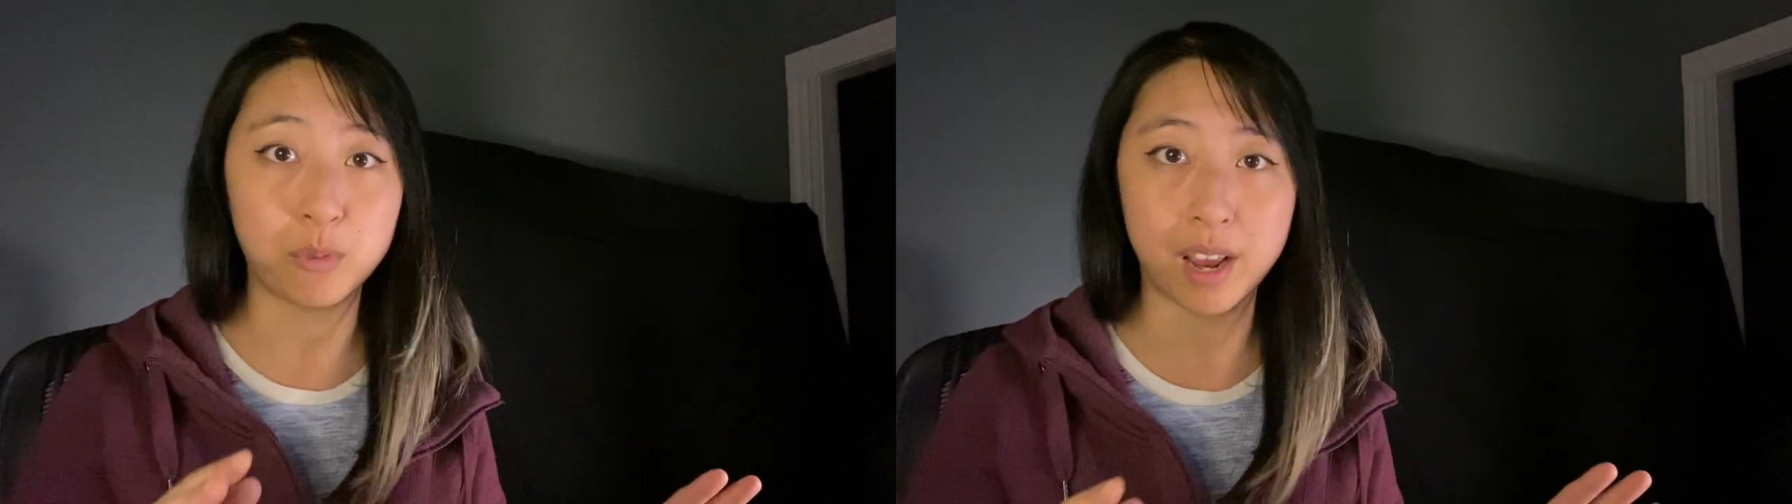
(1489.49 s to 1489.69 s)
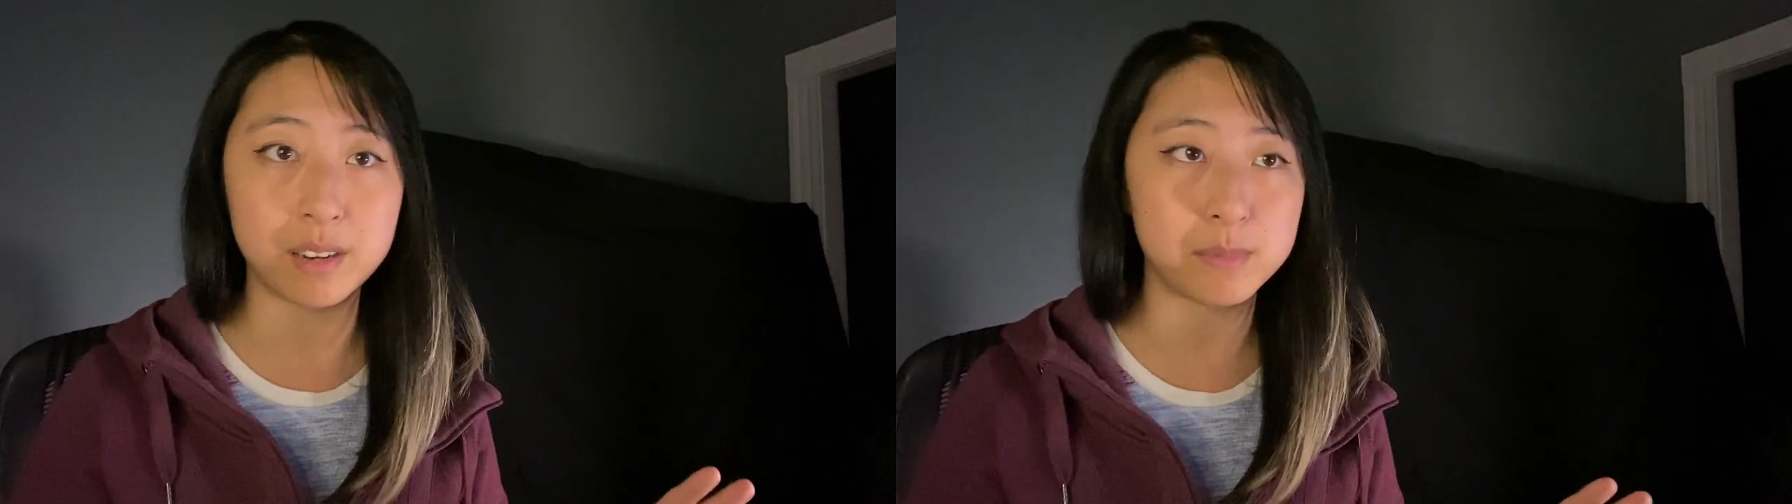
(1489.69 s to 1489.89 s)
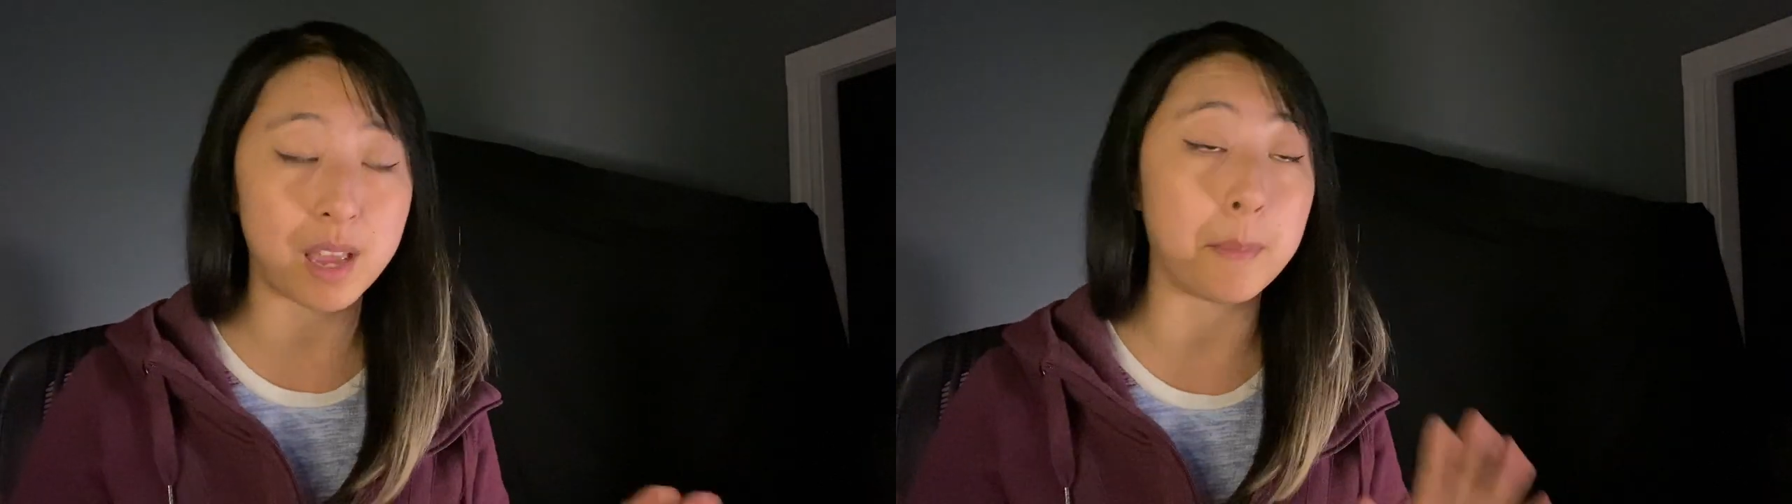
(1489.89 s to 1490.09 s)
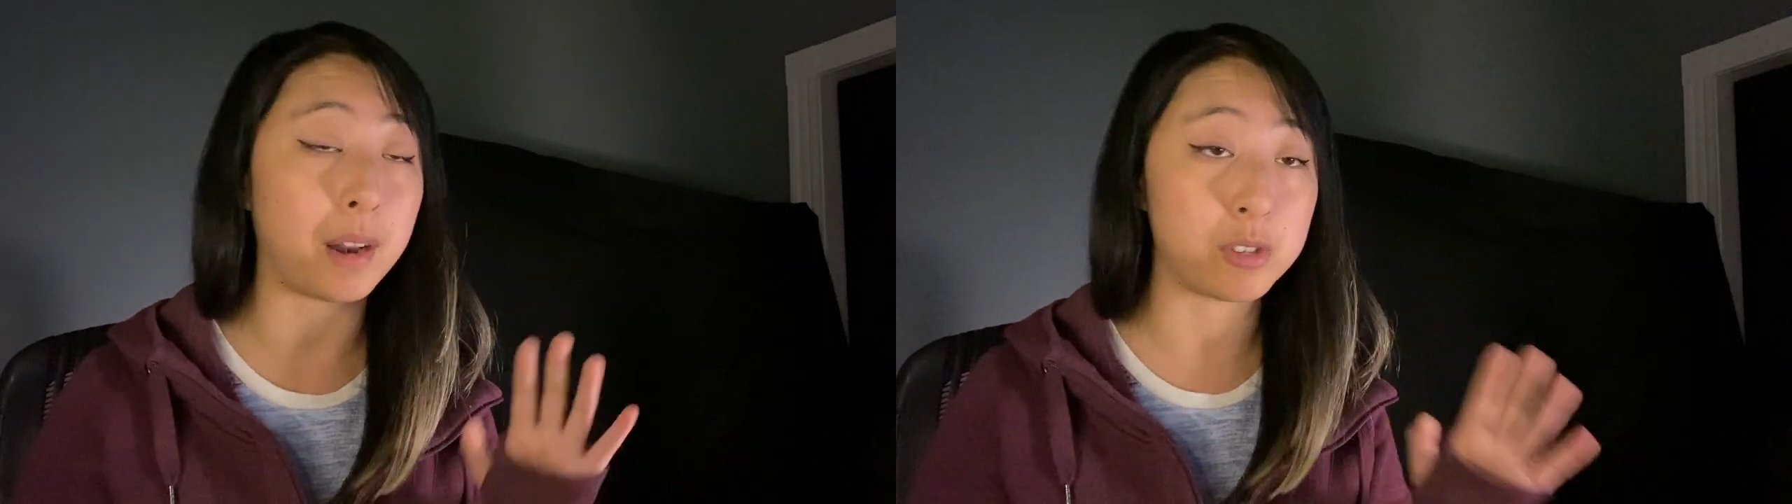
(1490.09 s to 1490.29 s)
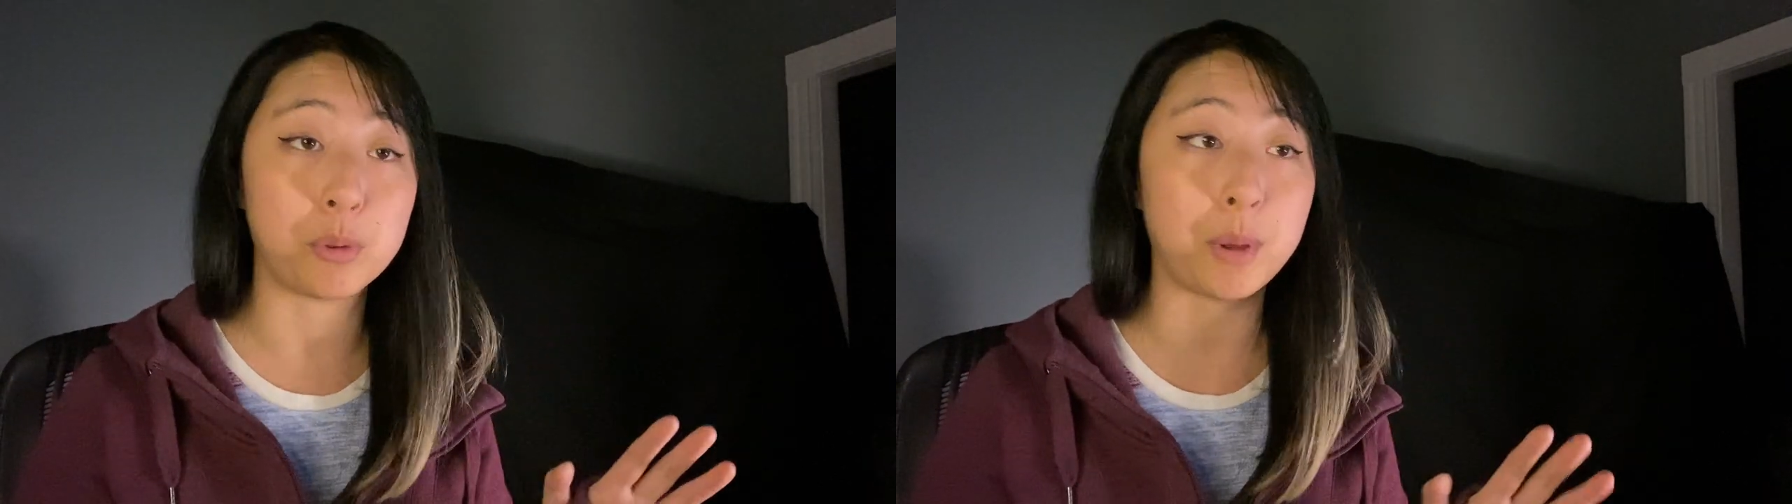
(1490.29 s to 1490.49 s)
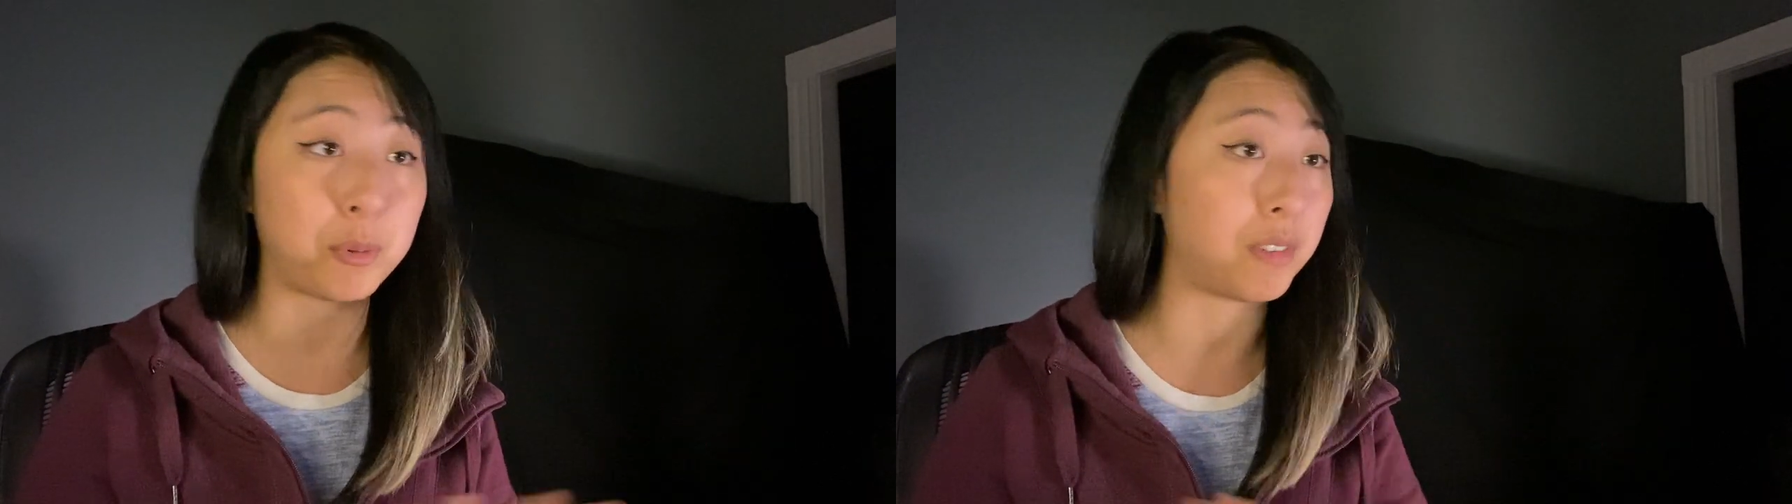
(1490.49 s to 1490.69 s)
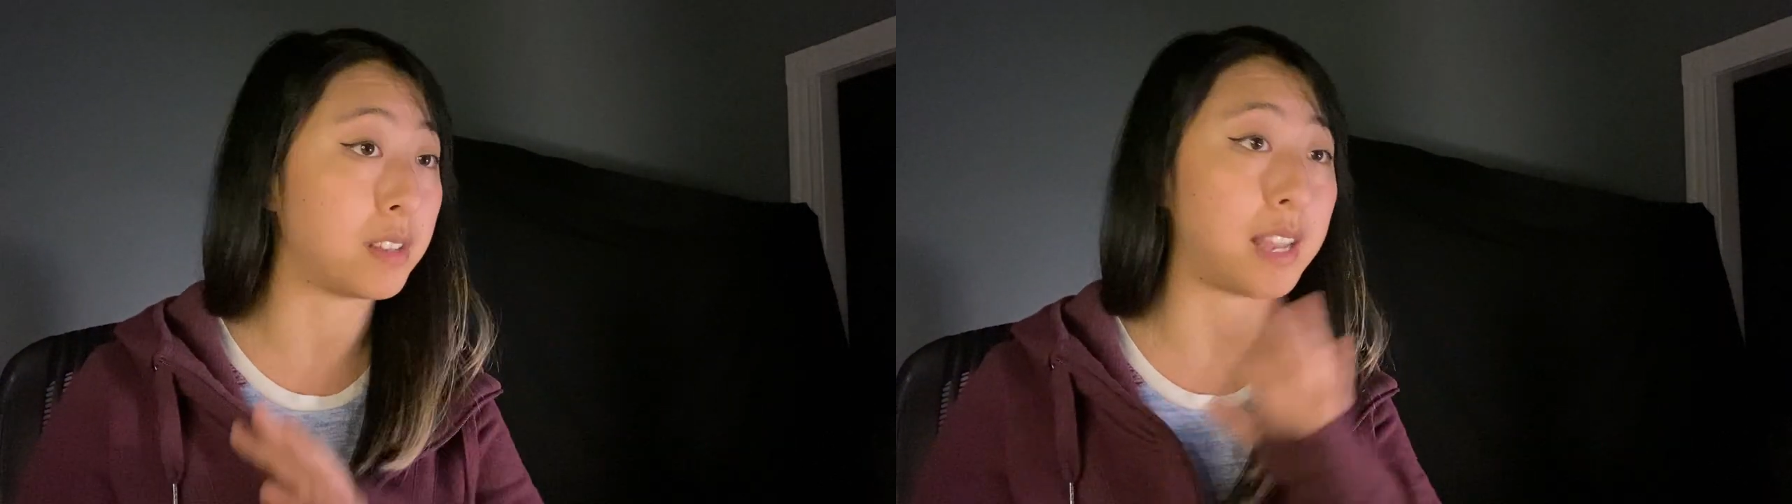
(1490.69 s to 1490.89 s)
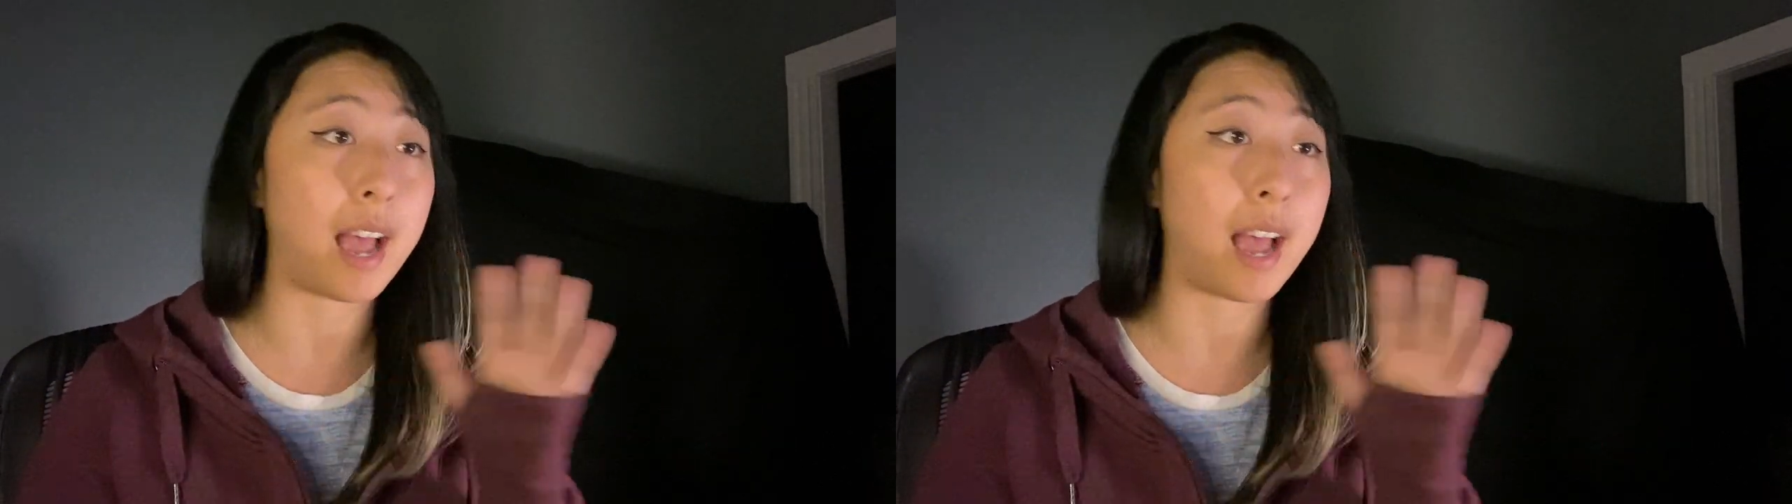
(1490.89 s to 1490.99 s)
random time, and I told my boyfriend,